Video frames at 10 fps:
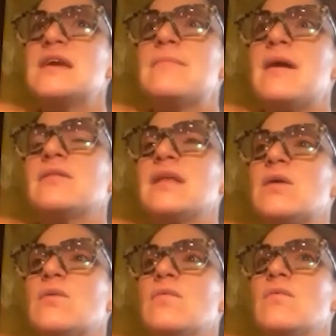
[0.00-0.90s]
about like
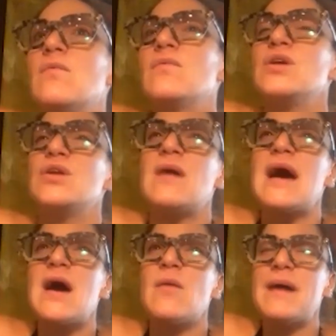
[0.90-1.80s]
you know
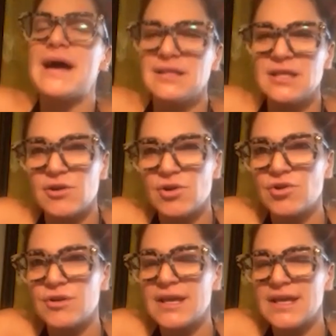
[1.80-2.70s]
how badly they're
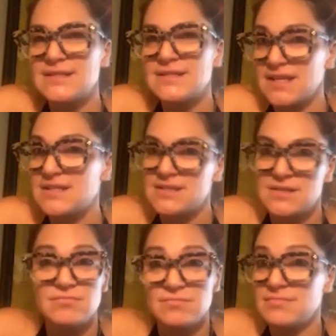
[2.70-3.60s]
hurting, it's
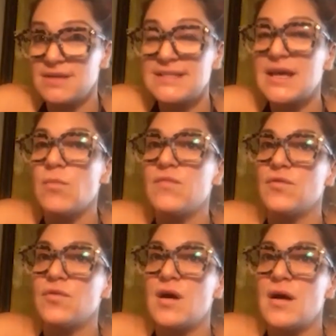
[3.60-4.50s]
it's it's helpful.